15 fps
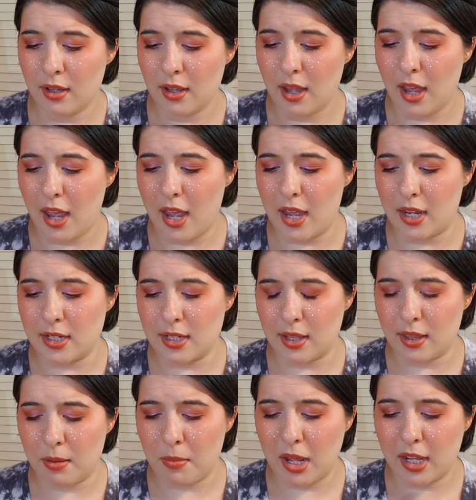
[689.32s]
And
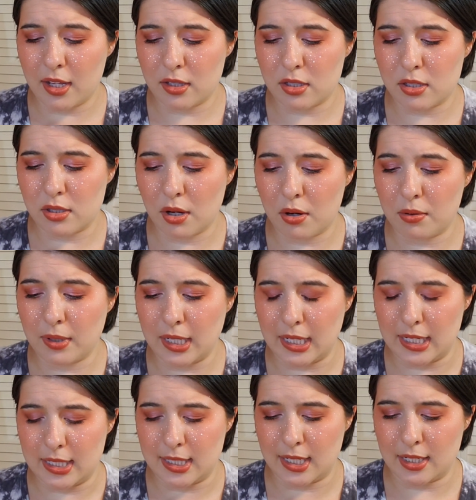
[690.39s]
they make it so
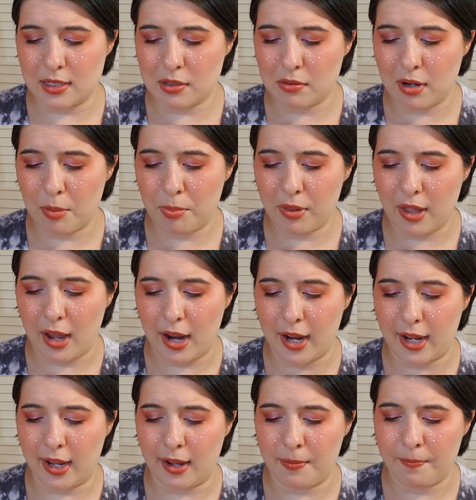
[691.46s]
easy to apply